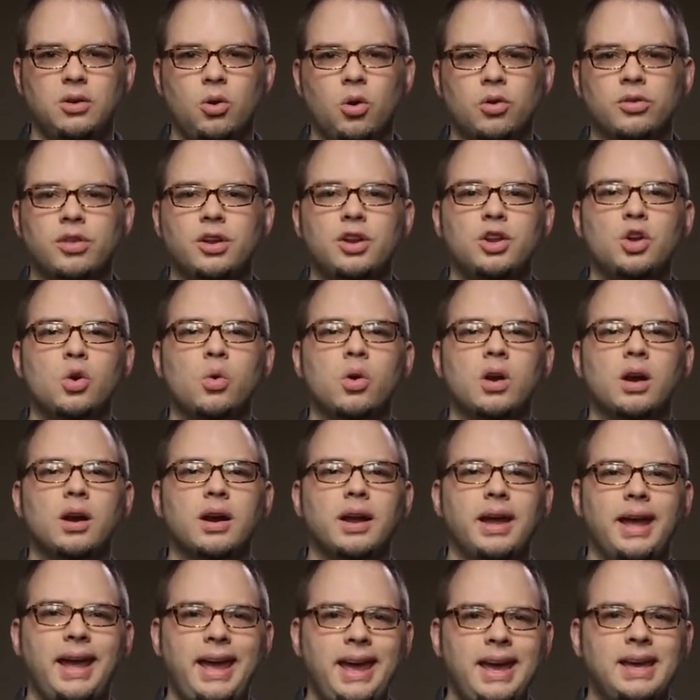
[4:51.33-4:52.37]
or the newer
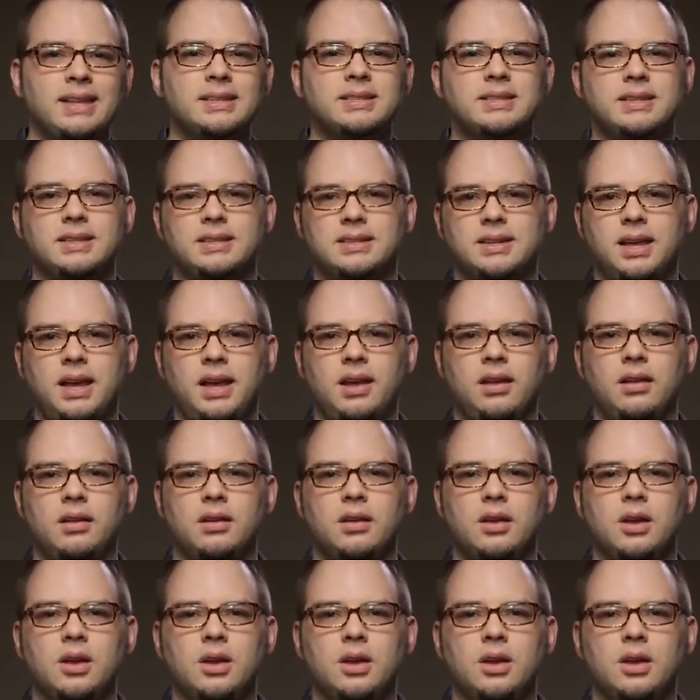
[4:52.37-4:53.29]
ANSI scale,